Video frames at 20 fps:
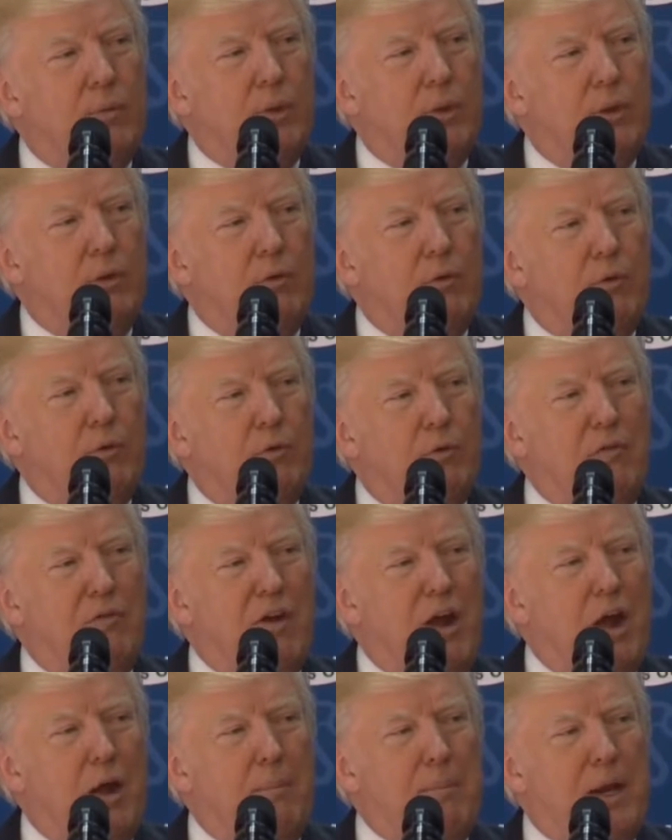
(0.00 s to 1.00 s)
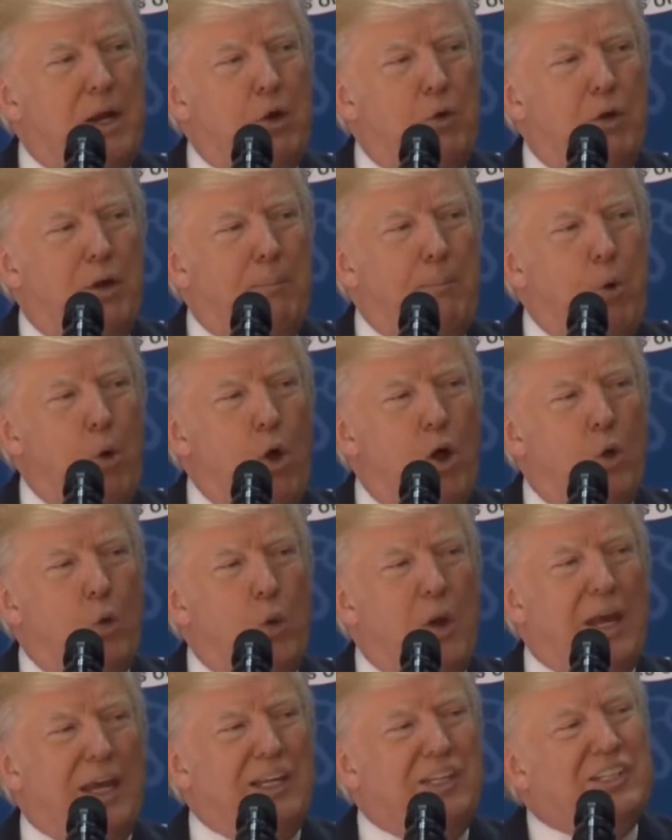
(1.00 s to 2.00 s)
for an environmental report
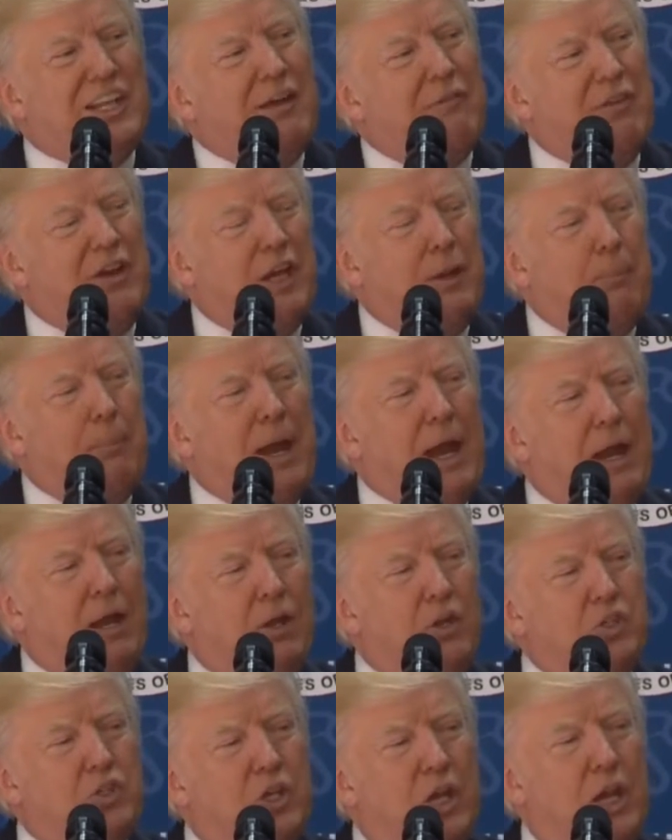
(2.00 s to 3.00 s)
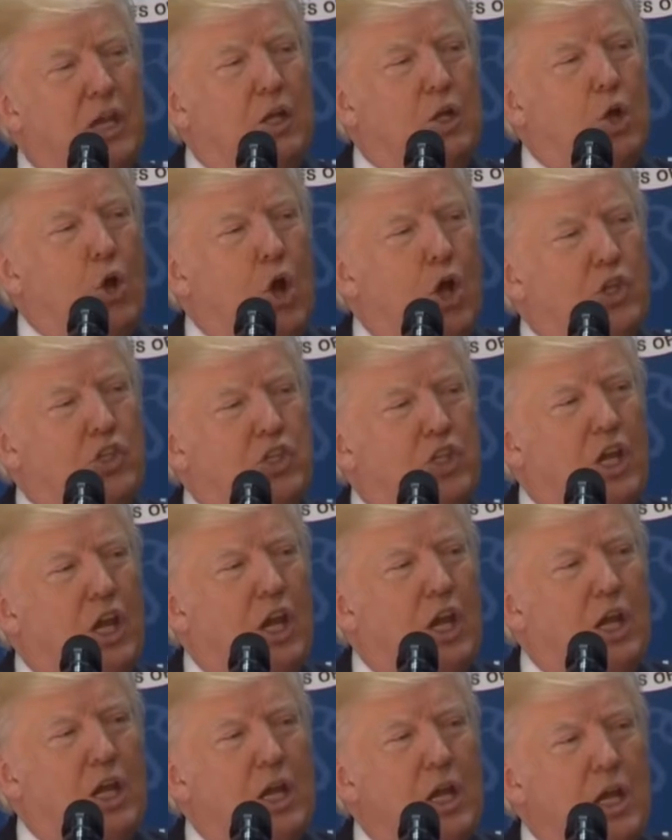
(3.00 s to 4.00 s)
weighing 70 pounds and
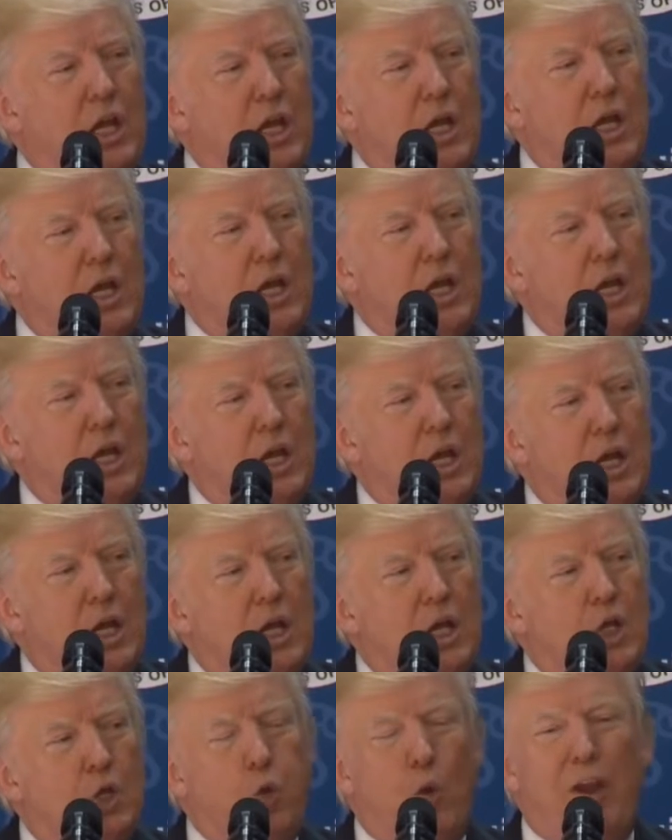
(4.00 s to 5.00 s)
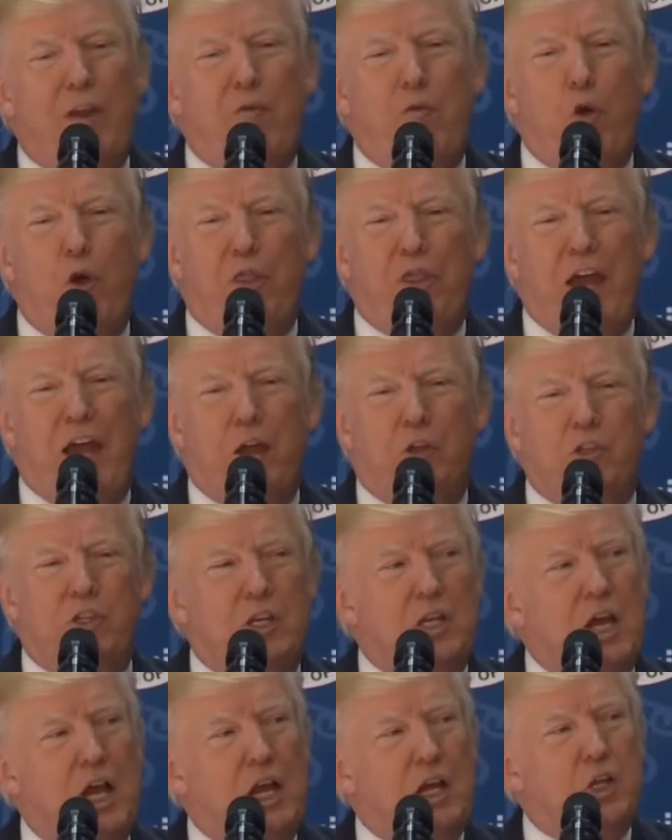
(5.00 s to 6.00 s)
costing
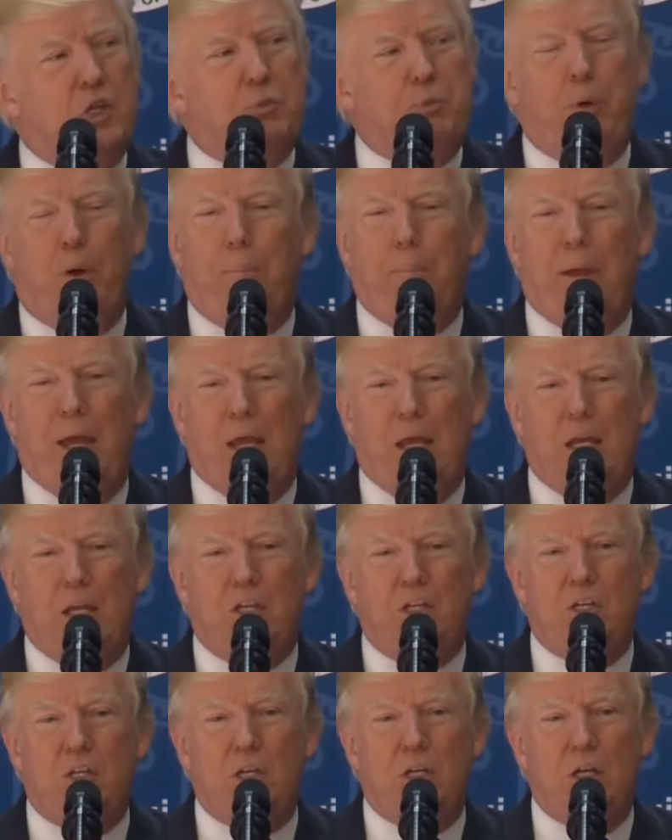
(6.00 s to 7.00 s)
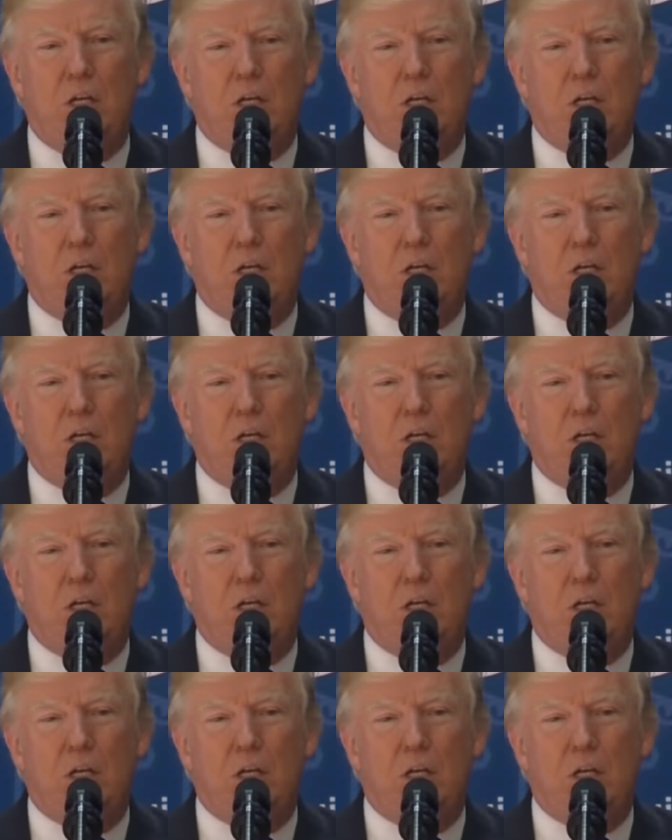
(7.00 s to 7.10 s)
$24,000 per page.